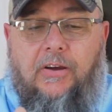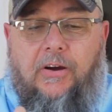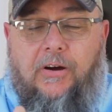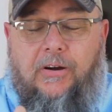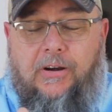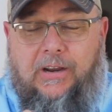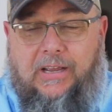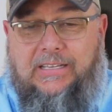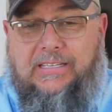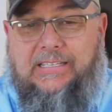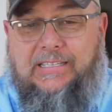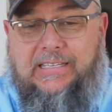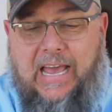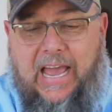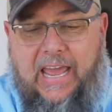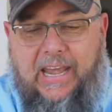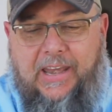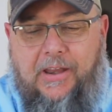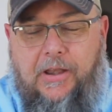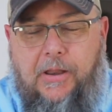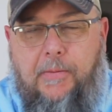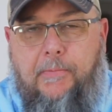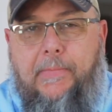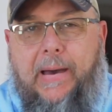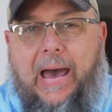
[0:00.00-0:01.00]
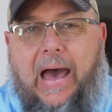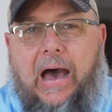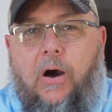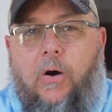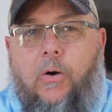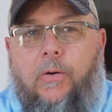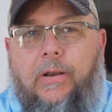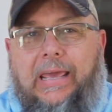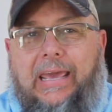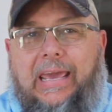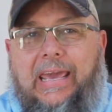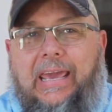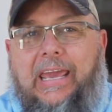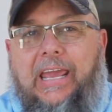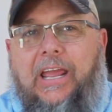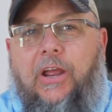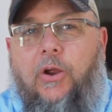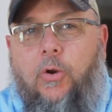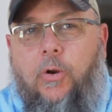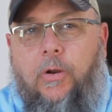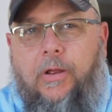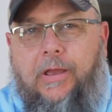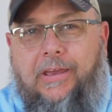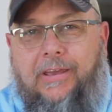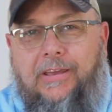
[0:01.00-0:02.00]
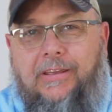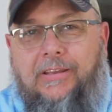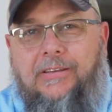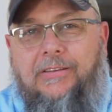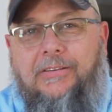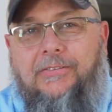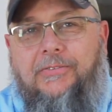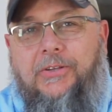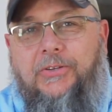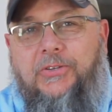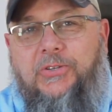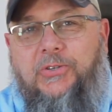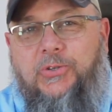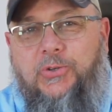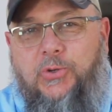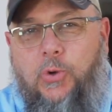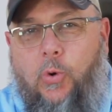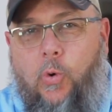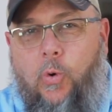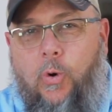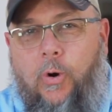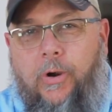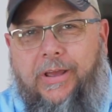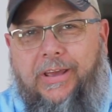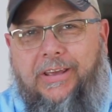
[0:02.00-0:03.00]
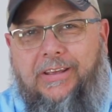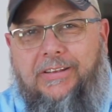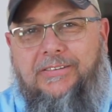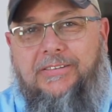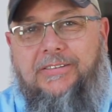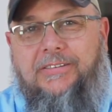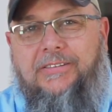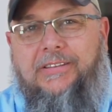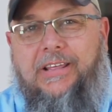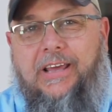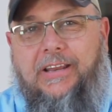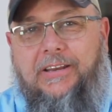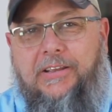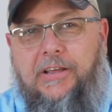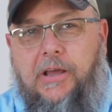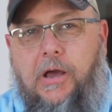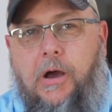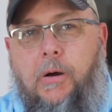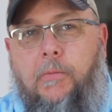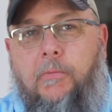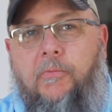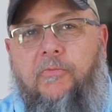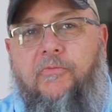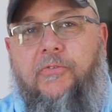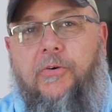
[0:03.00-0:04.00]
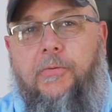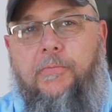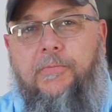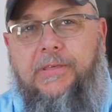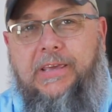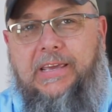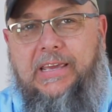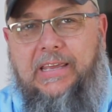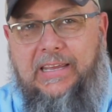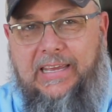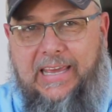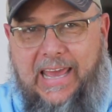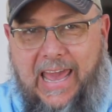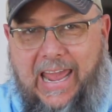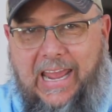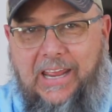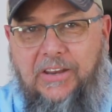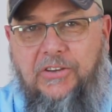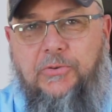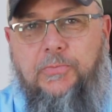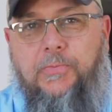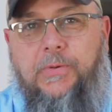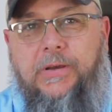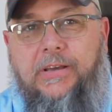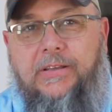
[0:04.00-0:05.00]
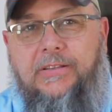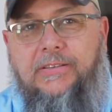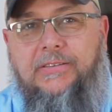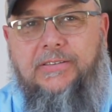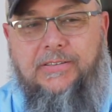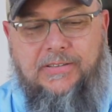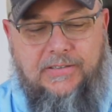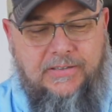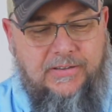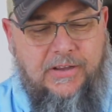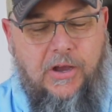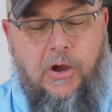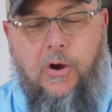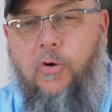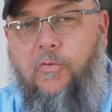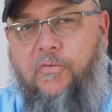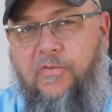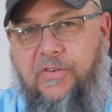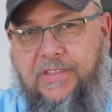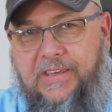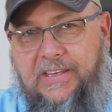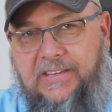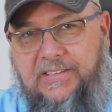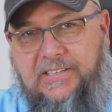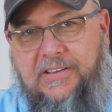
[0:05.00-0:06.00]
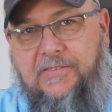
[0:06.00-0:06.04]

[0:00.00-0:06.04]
are excited about hearing the stories that come from the engagements over these